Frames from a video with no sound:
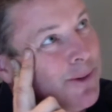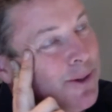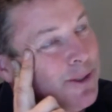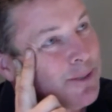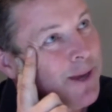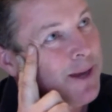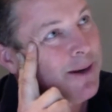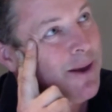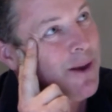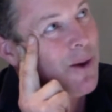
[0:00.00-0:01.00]
who's
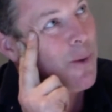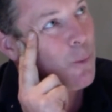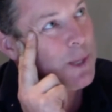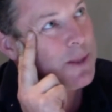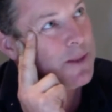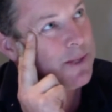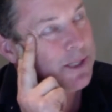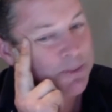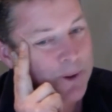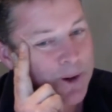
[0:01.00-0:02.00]
been with
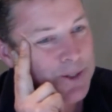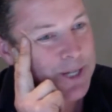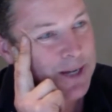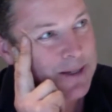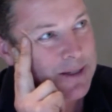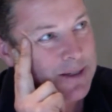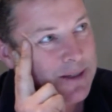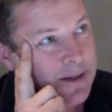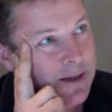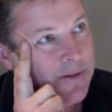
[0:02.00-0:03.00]
this project
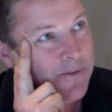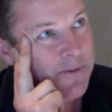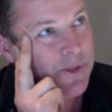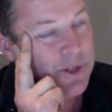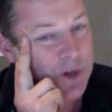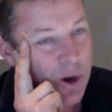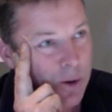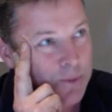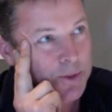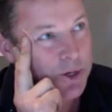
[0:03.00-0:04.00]
for the
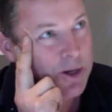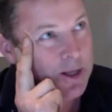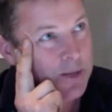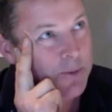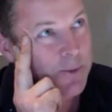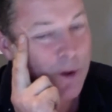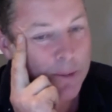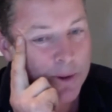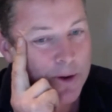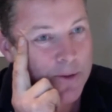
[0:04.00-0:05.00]
whole journey and with
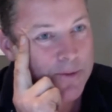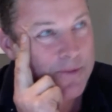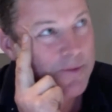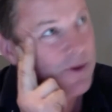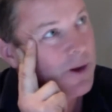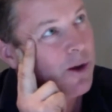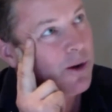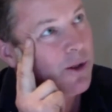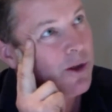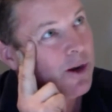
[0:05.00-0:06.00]
Robbo for a
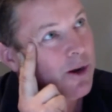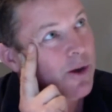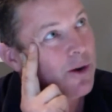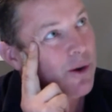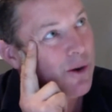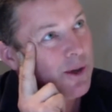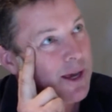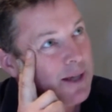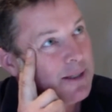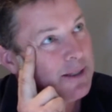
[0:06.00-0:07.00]
lot
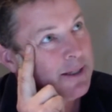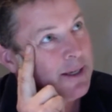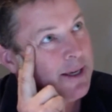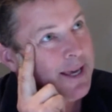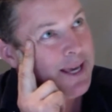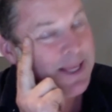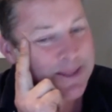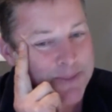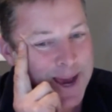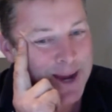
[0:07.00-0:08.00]
longer in the
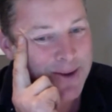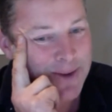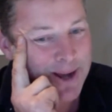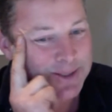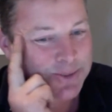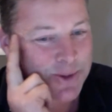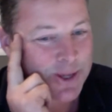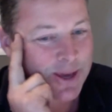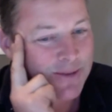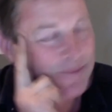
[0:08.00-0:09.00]
backgrounds,
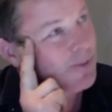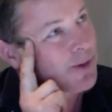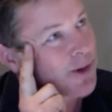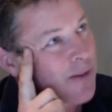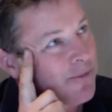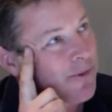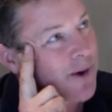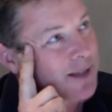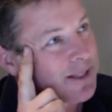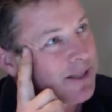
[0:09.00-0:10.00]
working full-time for
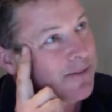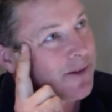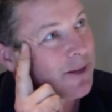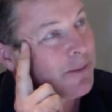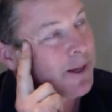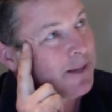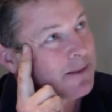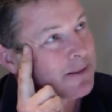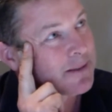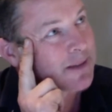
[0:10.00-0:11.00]
us in the
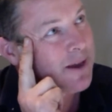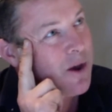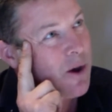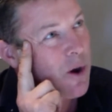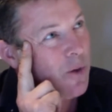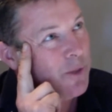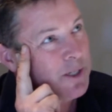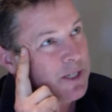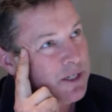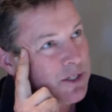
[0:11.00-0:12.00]
Philippines on the
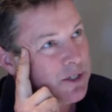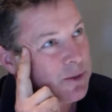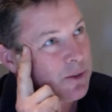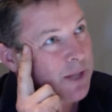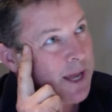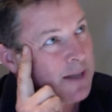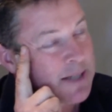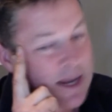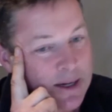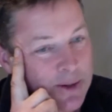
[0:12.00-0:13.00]
digital and
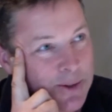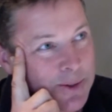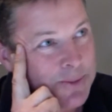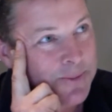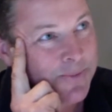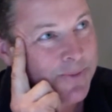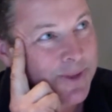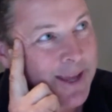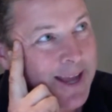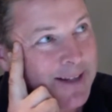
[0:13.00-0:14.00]
technical
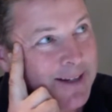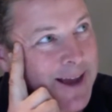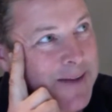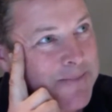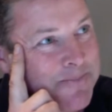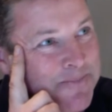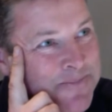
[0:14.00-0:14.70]
and